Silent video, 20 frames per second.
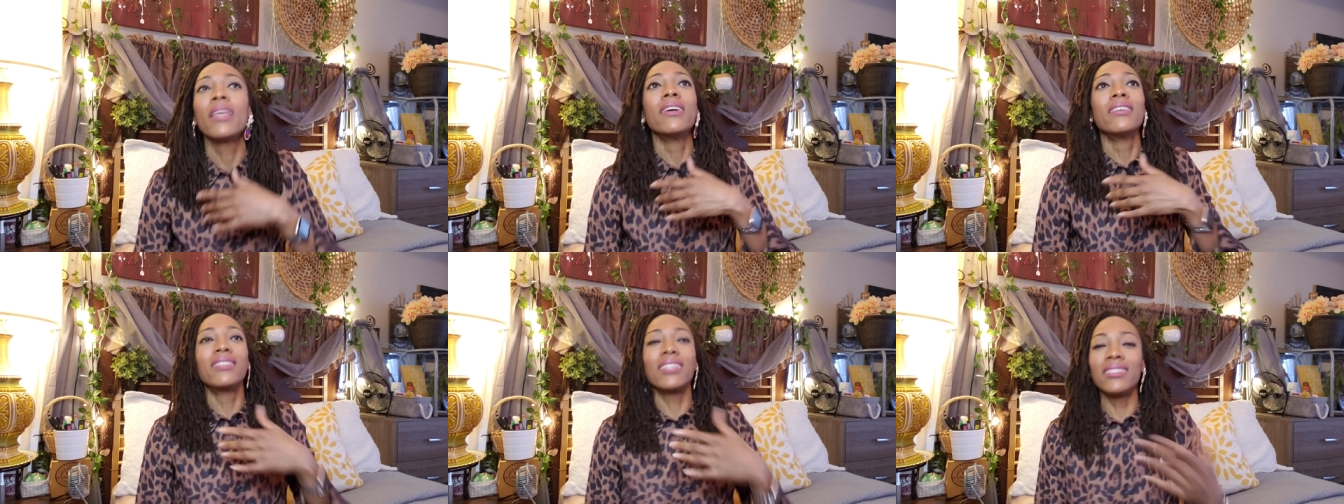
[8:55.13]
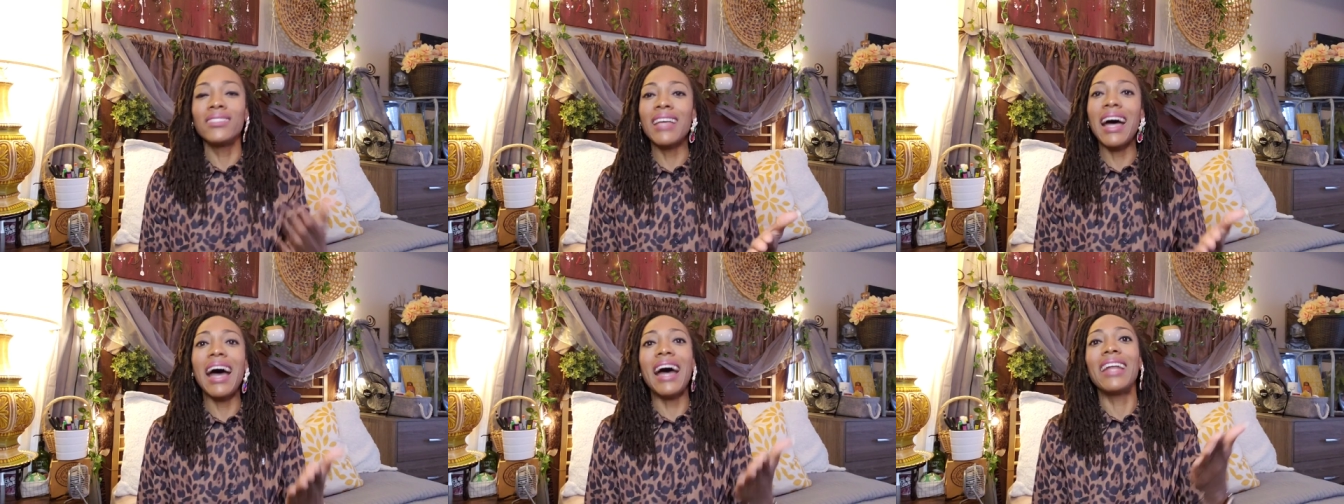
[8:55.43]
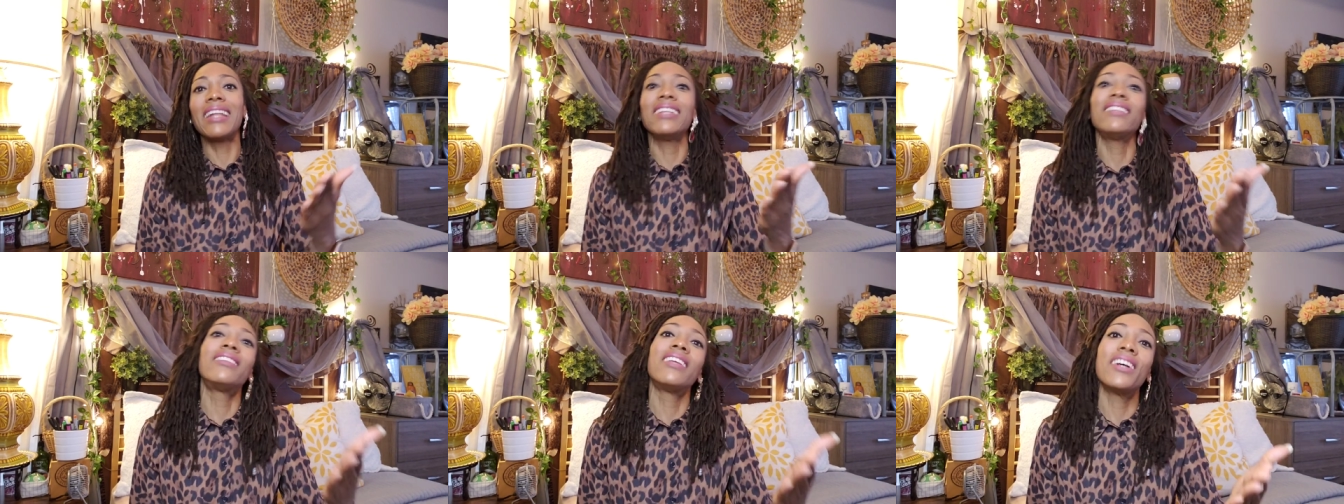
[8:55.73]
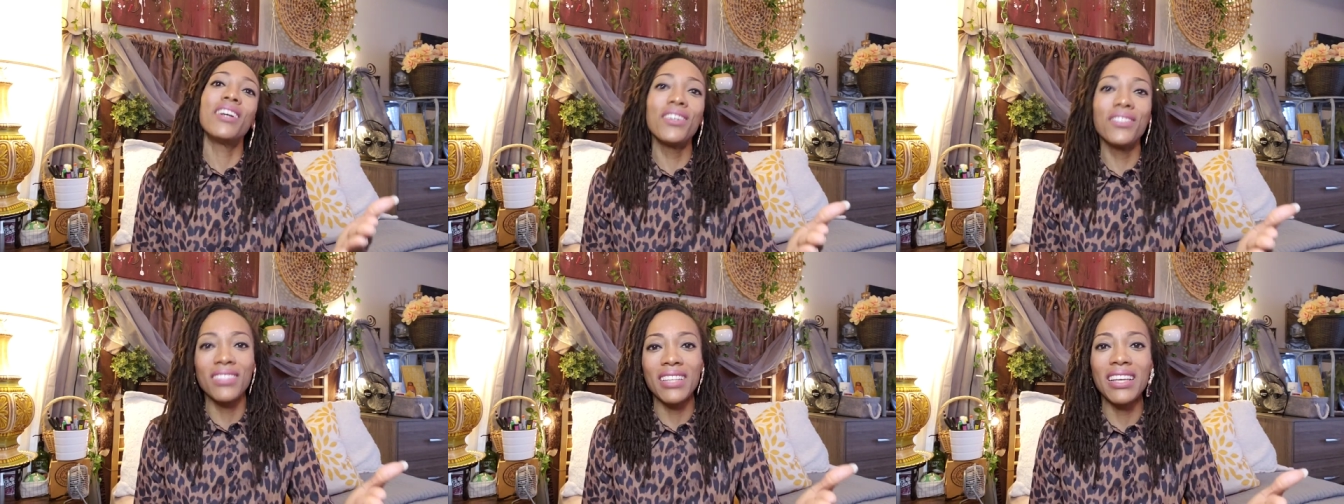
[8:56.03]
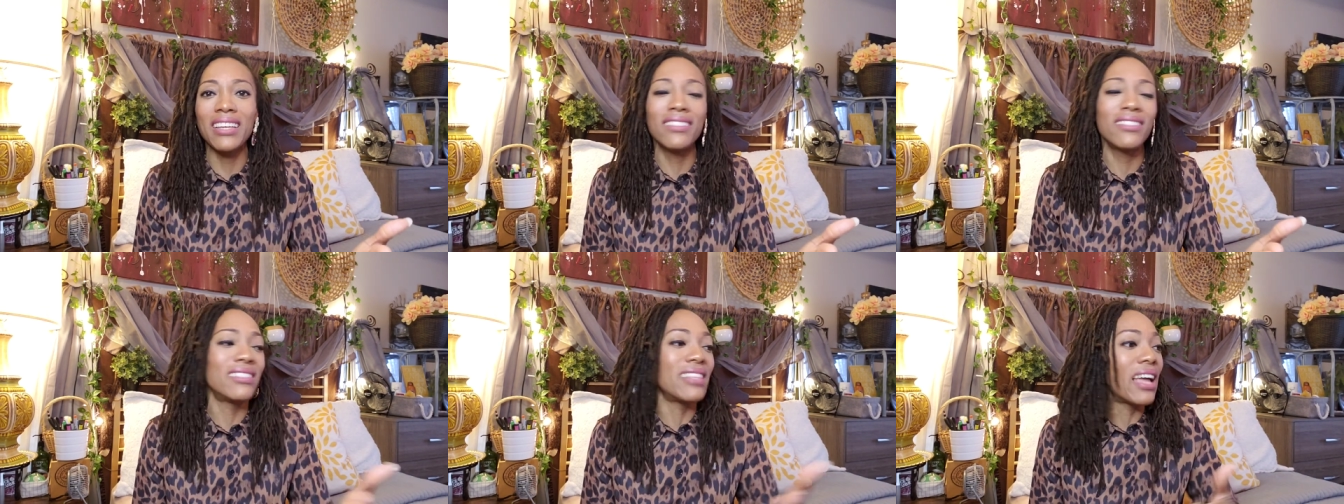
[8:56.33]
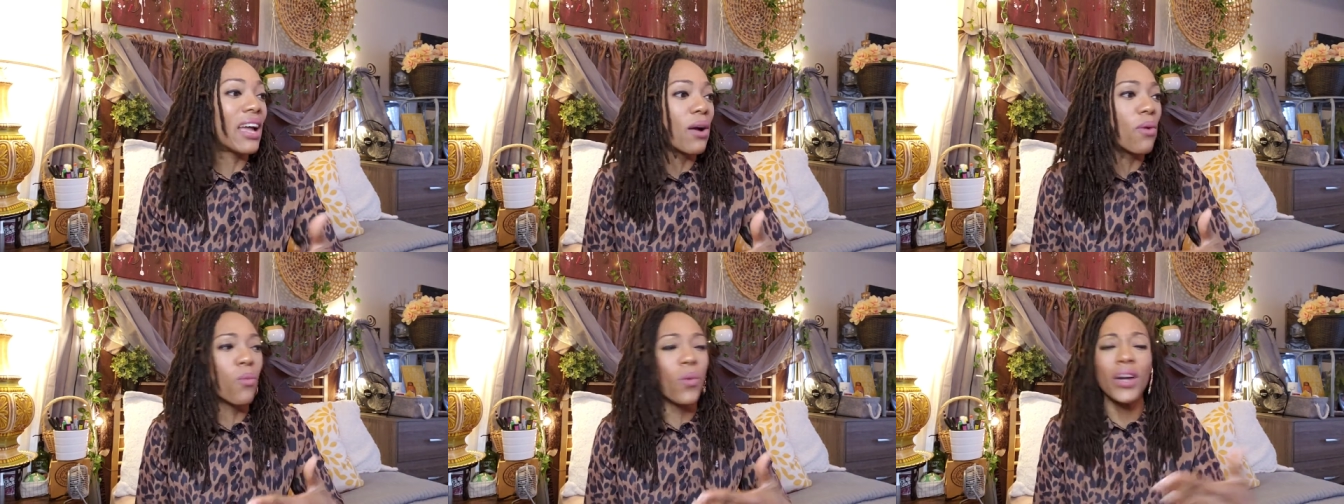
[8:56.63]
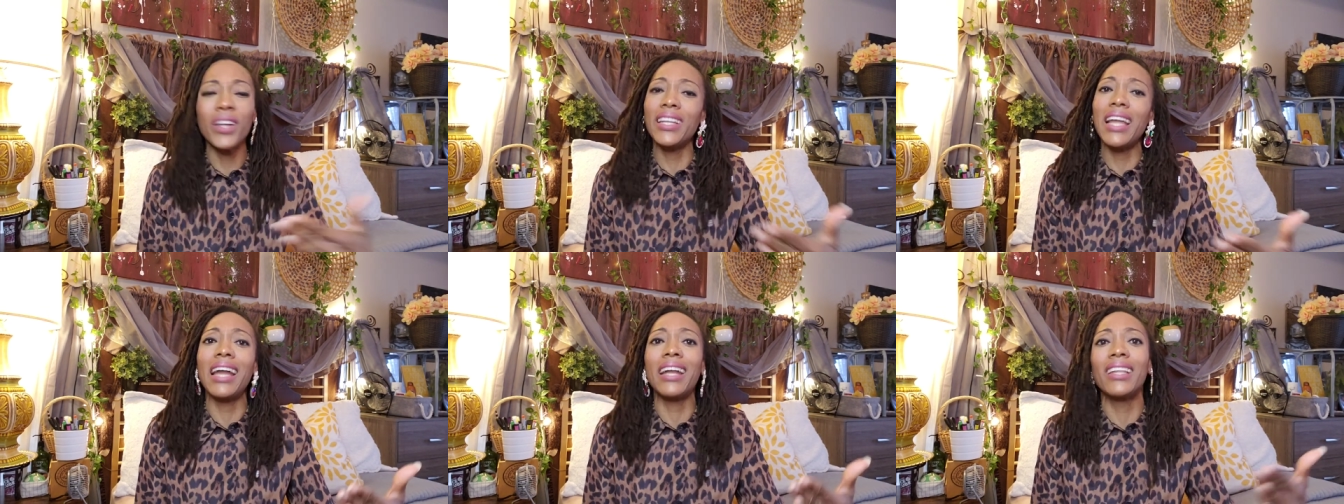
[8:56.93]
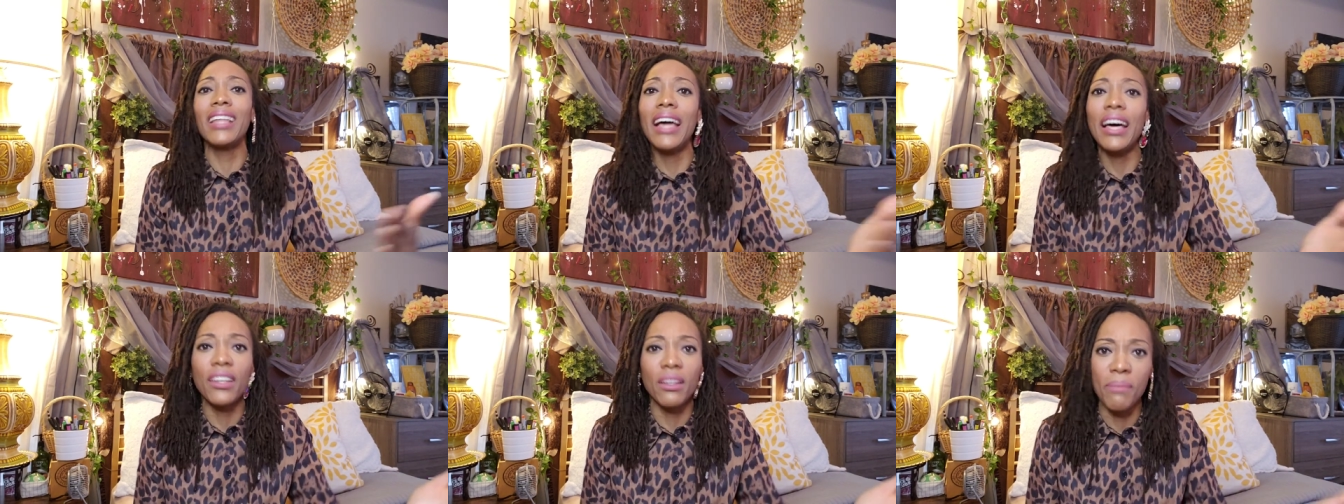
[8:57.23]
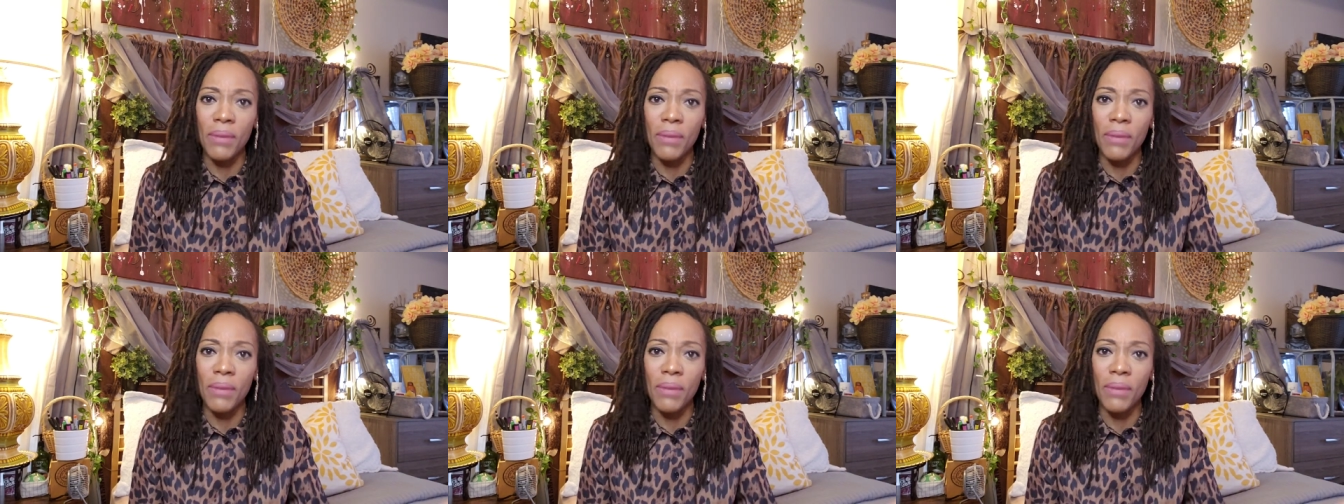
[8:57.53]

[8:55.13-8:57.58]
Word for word: Society tells us that we're not allowed